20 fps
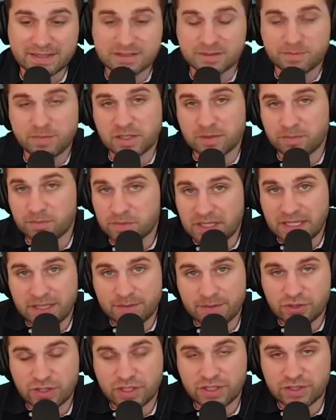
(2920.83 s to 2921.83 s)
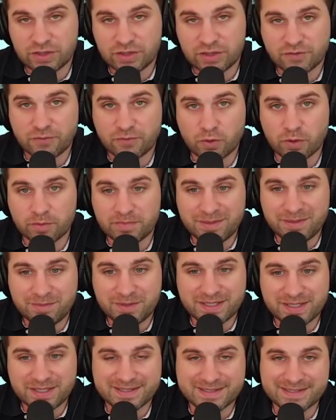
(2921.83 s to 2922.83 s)
been a game changer for me
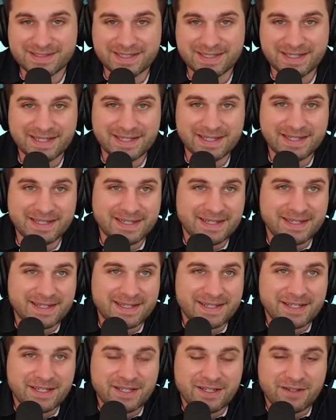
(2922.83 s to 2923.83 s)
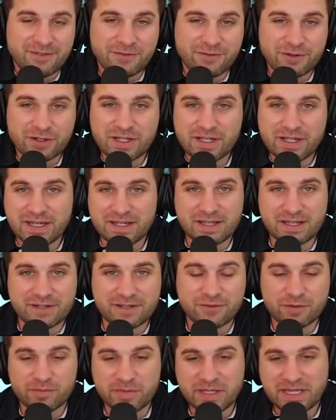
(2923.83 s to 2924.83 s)
because yeah, for
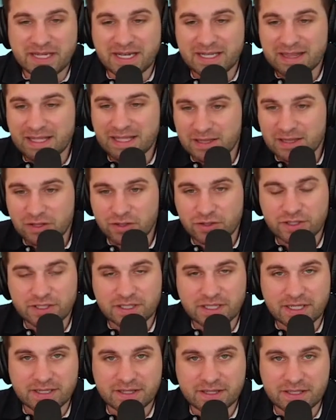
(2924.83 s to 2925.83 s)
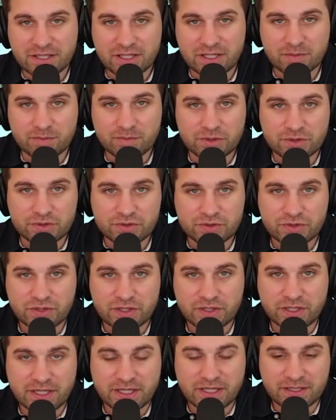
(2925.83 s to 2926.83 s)
like for me, I like looking at the numbers
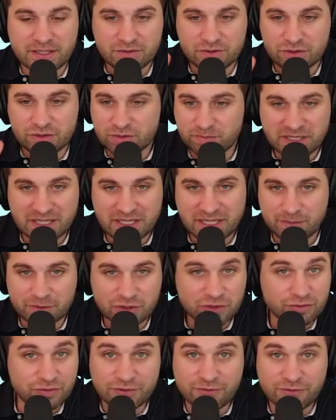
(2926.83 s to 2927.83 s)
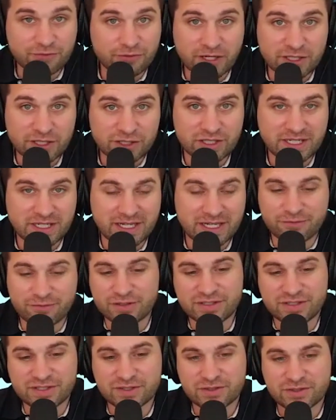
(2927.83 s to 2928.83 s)
and, and being able to refresh it
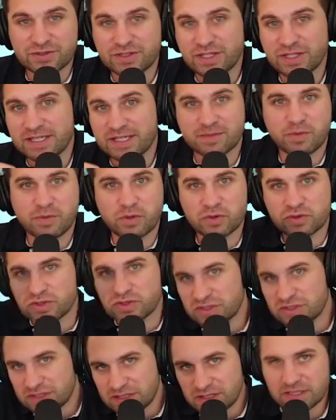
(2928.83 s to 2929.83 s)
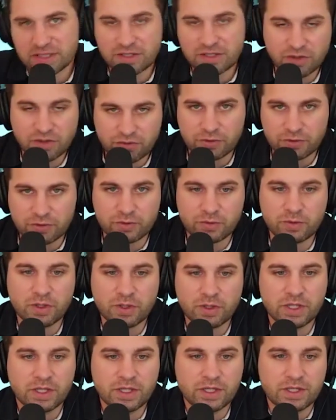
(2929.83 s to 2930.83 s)
every single day as opposed to yep. digging
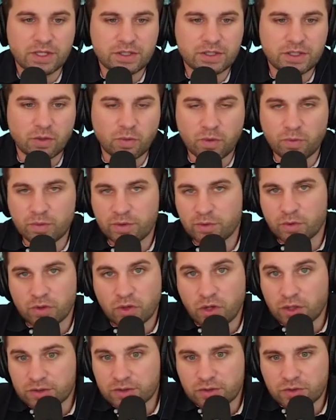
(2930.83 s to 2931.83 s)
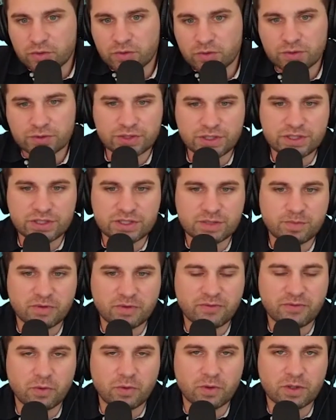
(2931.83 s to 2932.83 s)
through. You yep. know what we were on Google Sheets
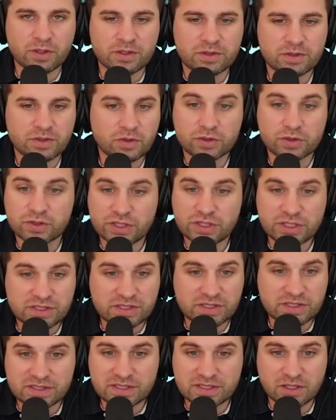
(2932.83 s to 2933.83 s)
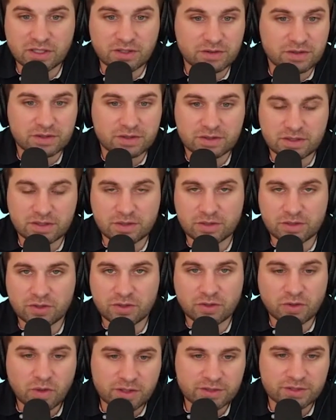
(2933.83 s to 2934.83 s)
before. Google Sheets is still, you know,
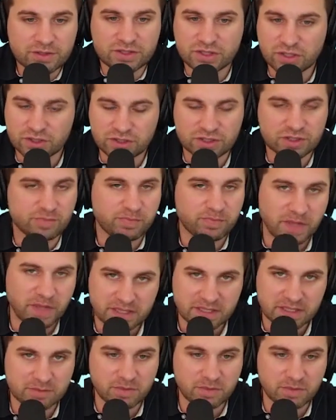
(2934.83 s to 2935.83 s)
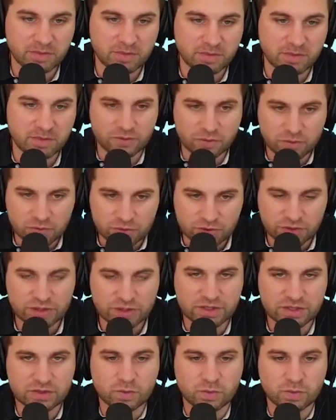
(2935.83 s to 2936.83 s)
don't go out and just start spending money. If Google
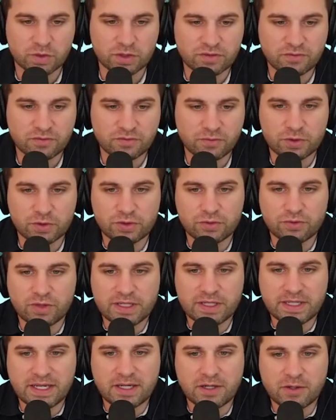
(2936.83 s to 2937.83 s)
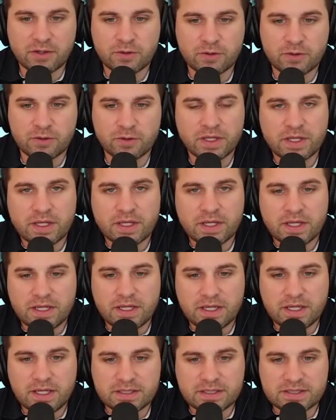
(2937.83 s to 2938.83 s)
Sheets is working for you right now, sure.
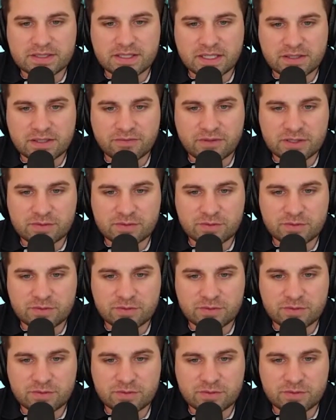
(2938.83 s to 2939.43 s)
and, and it's not an investment you